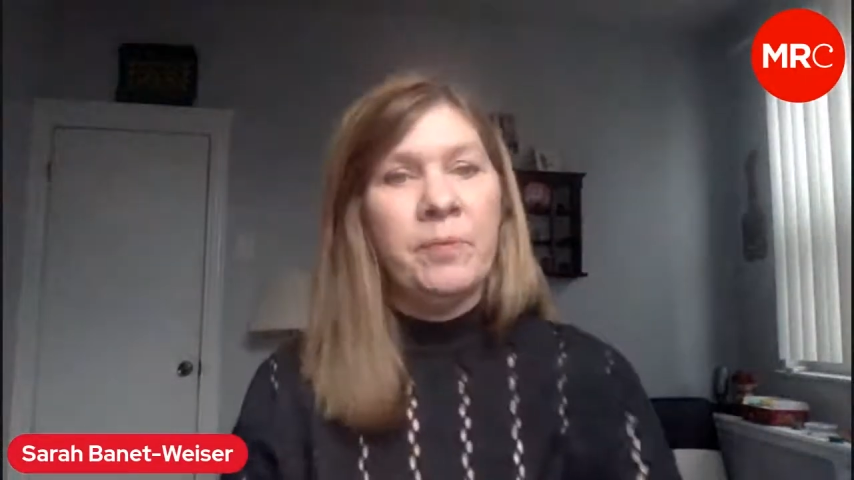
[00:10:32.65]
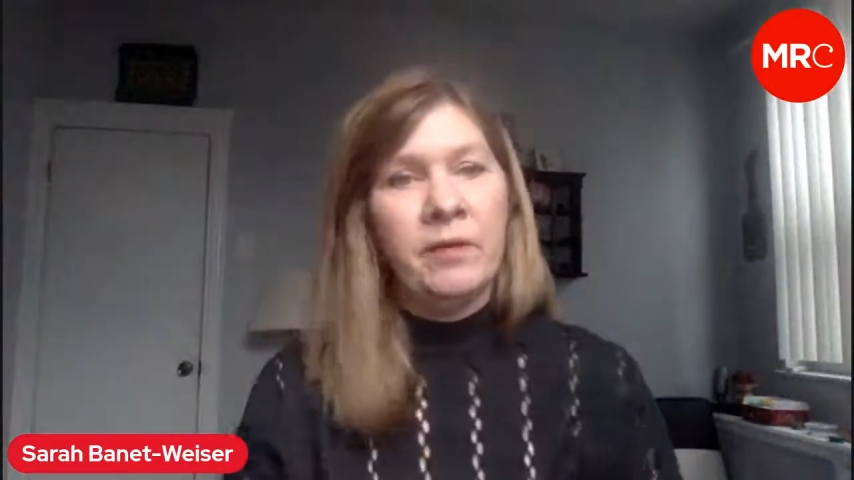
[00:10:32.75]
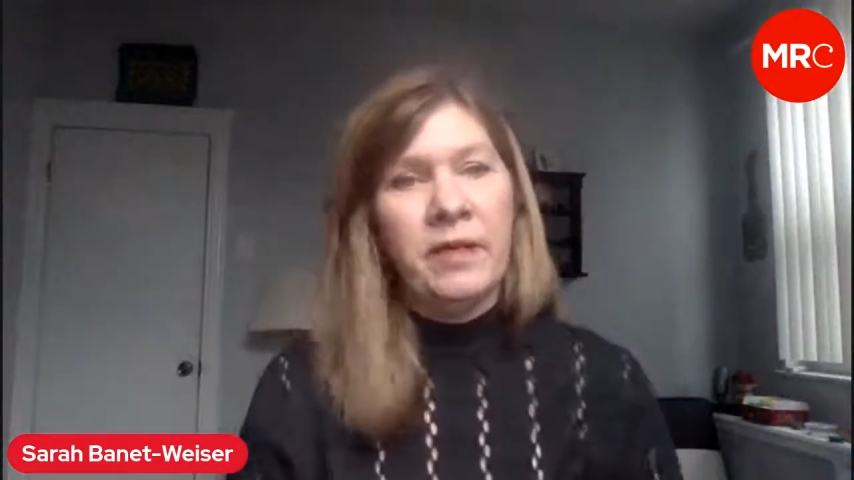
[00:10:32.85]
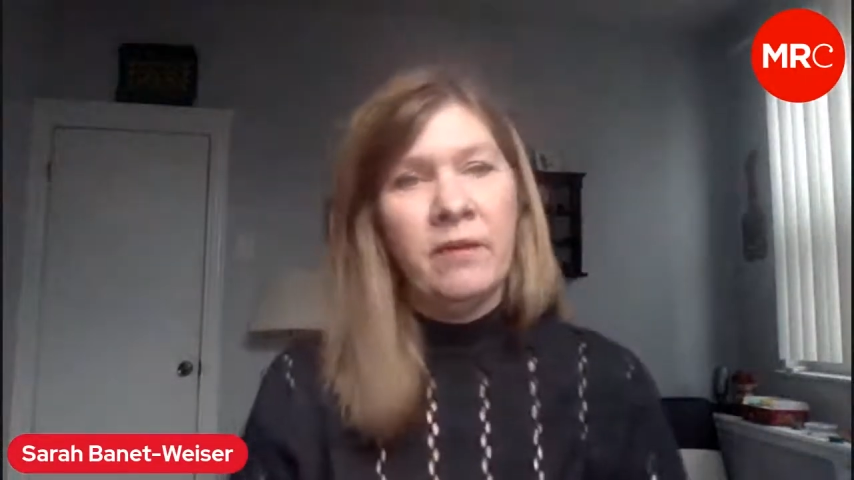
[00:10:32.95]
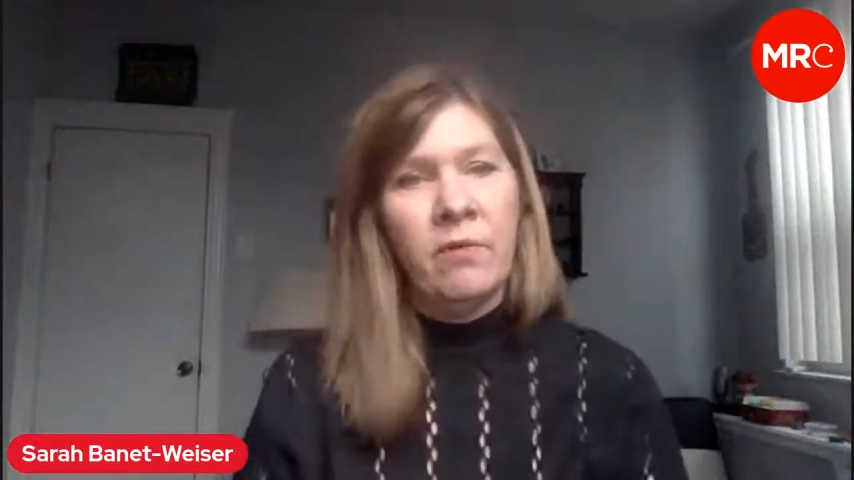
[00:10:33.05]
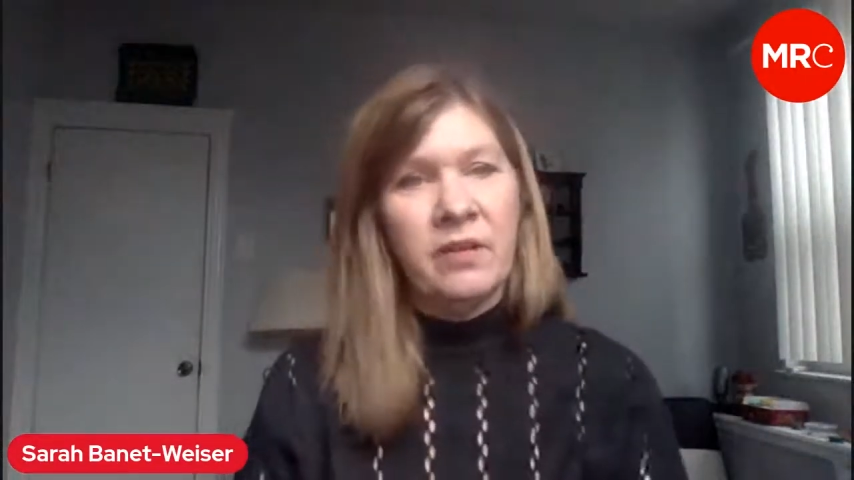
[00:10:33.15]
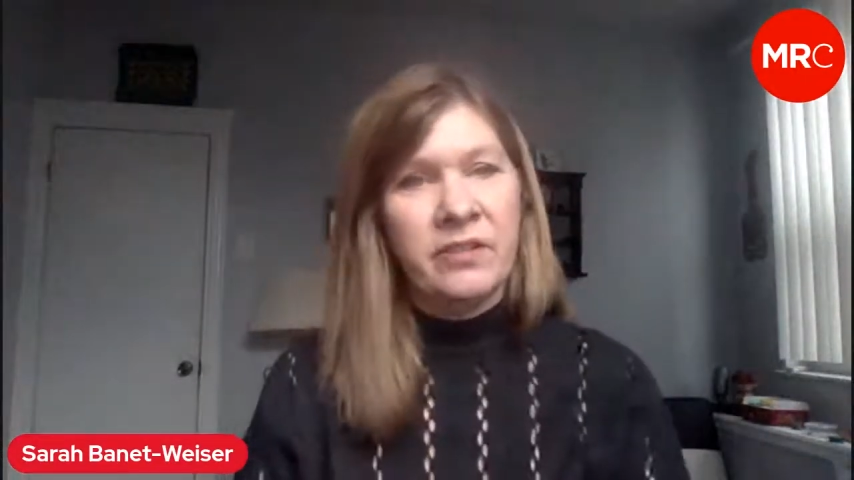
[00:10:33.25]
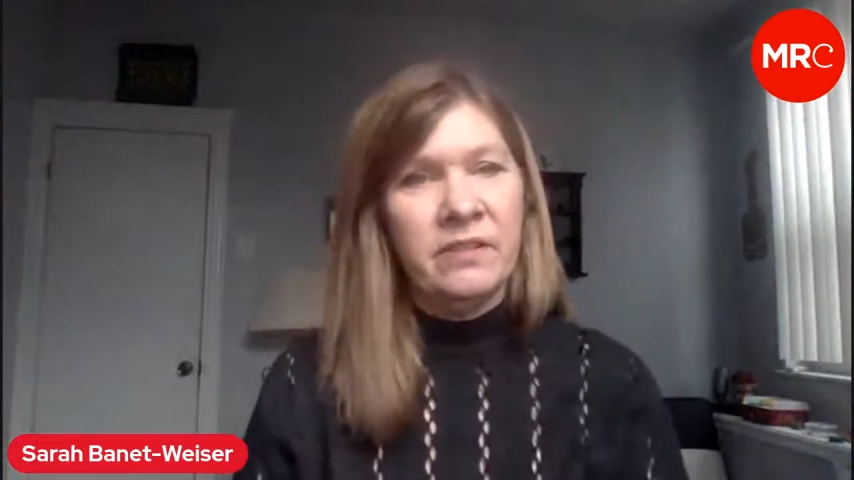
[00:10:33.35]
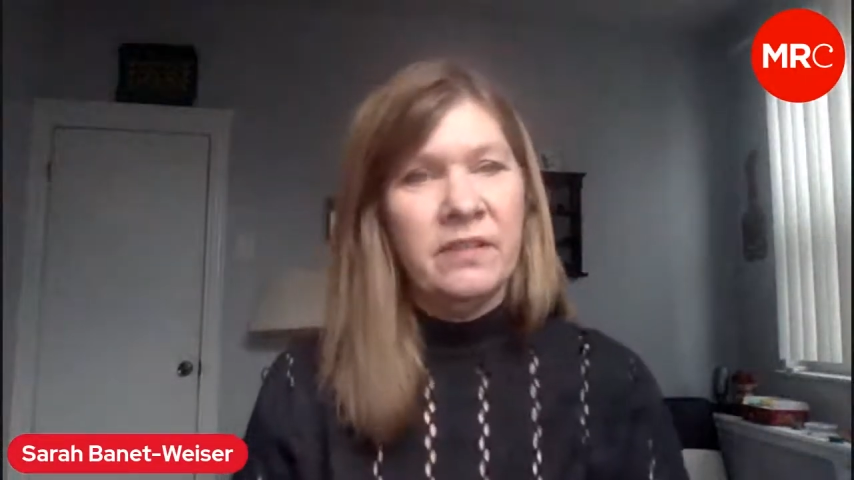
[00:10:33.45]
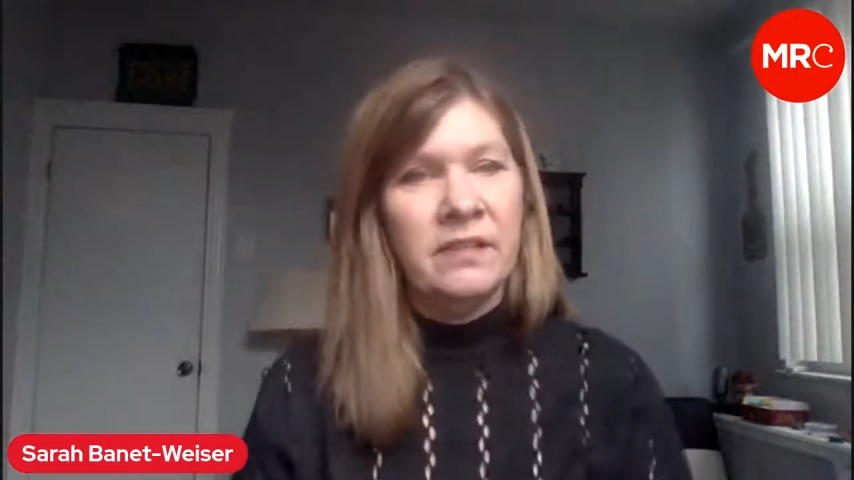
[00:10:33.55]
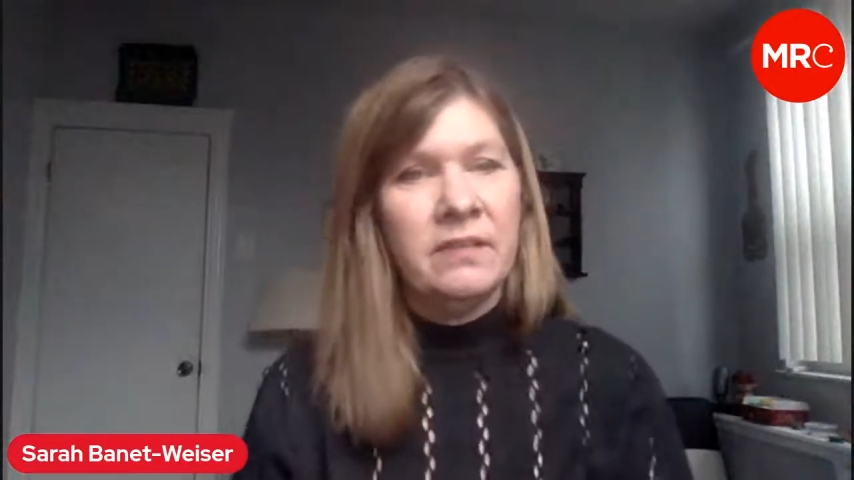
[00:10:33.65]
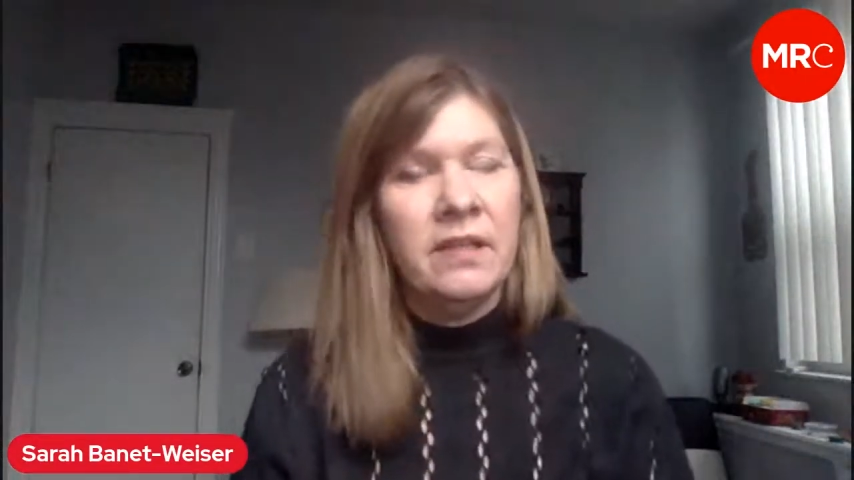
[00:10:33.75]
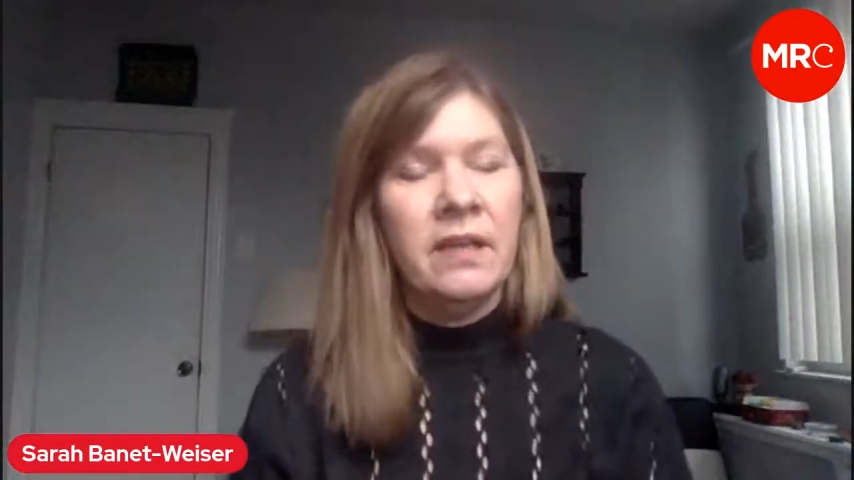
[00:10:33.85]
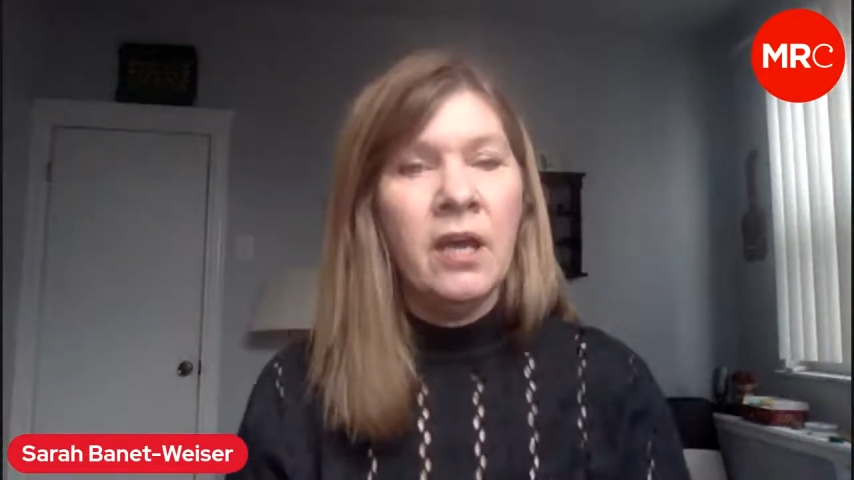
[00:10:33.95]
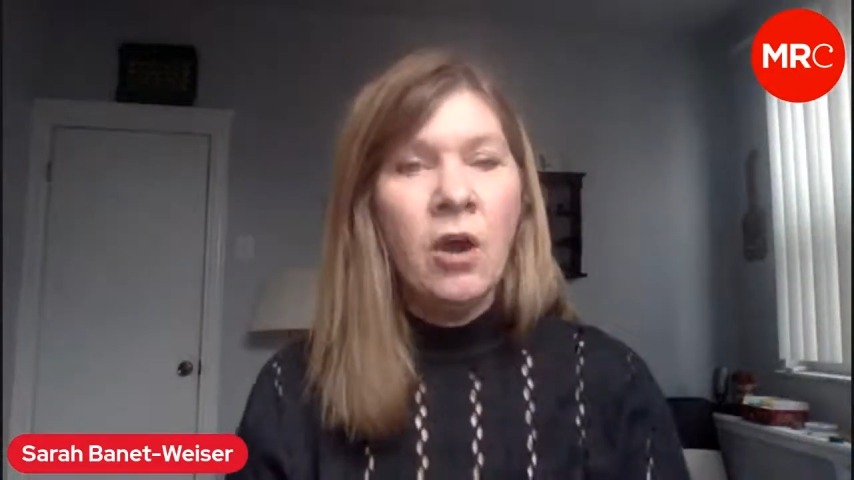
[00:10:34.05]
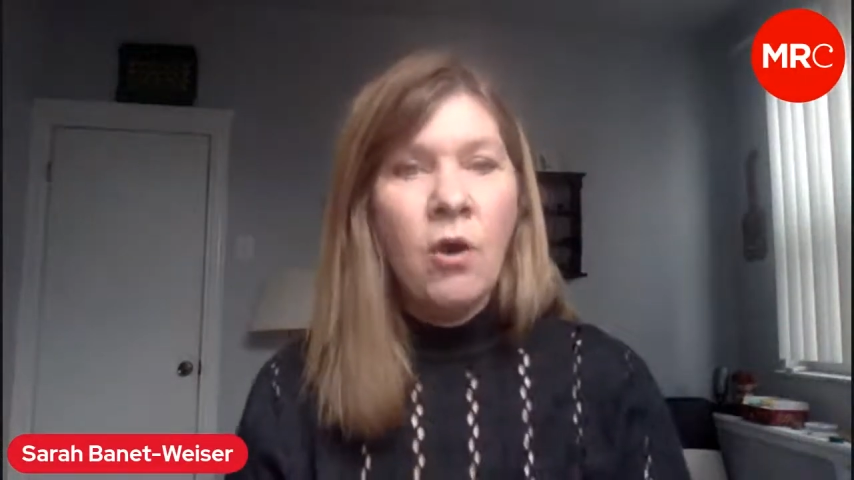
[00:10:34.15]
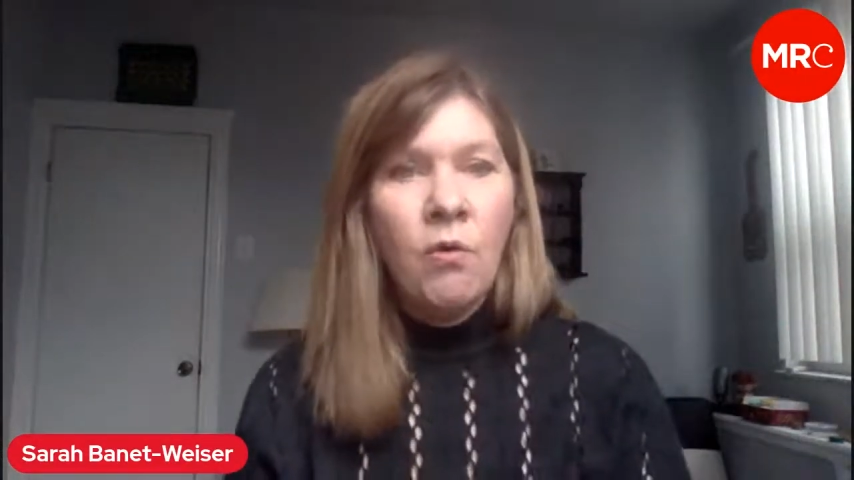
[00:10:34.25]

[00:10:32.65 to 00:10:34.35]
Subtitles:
building in Washington, D.C.,